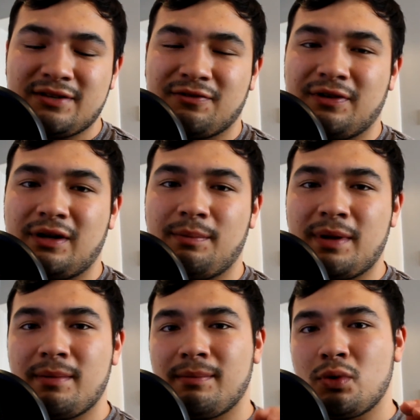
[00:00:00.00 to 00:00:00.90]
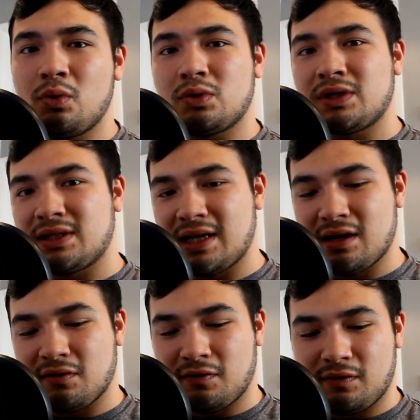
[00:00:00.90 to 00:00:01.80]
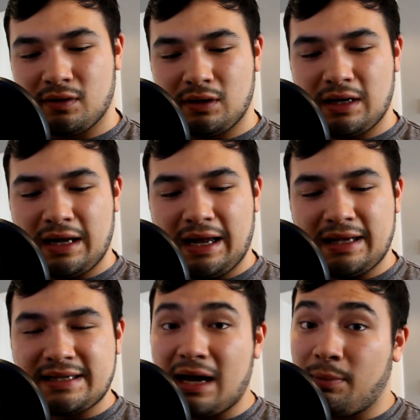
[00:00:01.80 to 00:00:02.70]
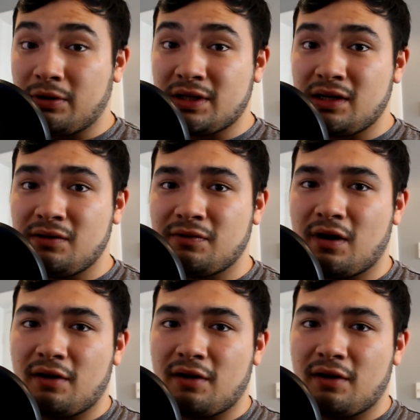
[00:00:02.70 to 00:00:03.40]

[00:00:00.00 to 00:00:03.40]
feel a bit more stiff. Is that positive?